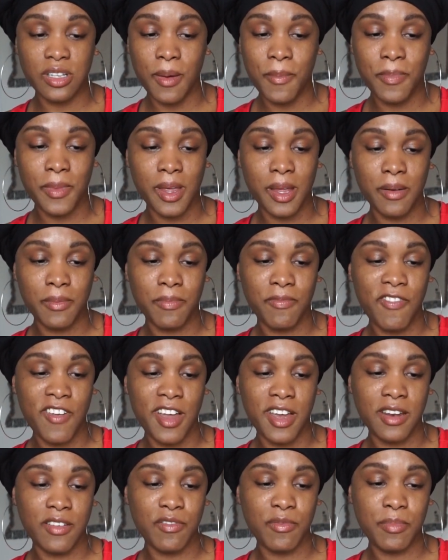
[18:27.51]
I'm not a
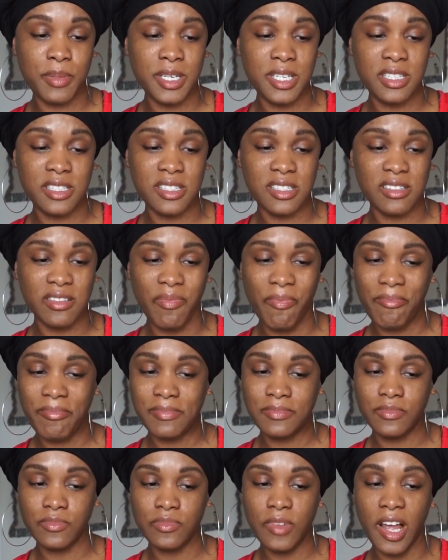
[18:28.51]
fan of beets
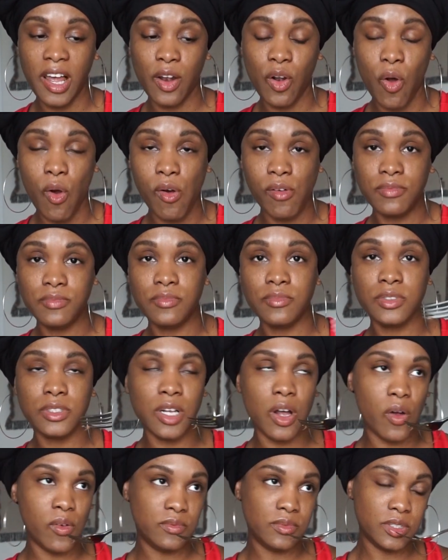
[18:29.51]
at all.
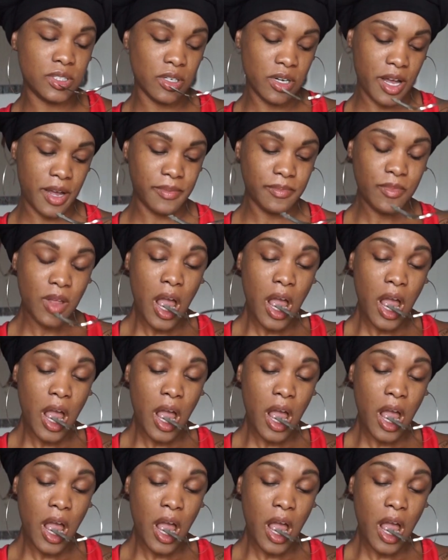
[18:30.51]
So, okay.